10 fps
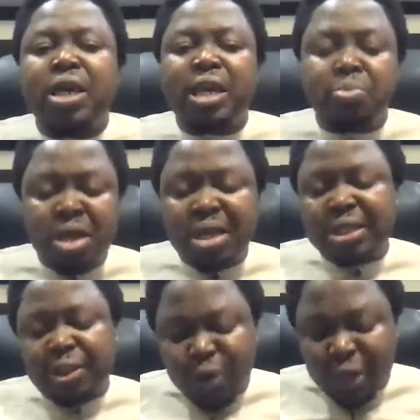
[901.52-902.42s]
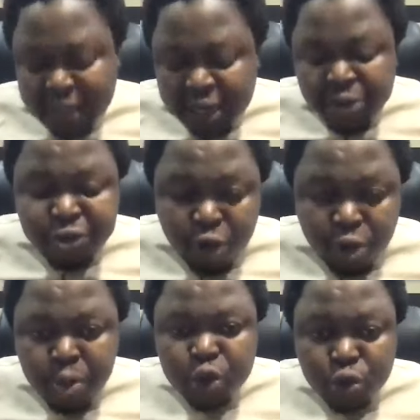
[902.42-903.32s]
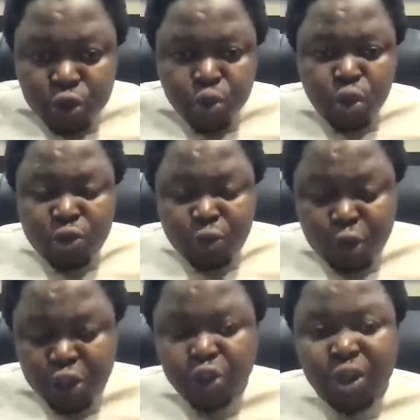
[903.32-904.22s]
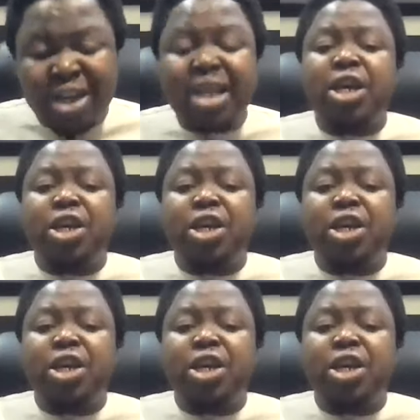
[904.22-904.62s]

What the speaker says: It means if you're selling 4 bottles to your 4 children,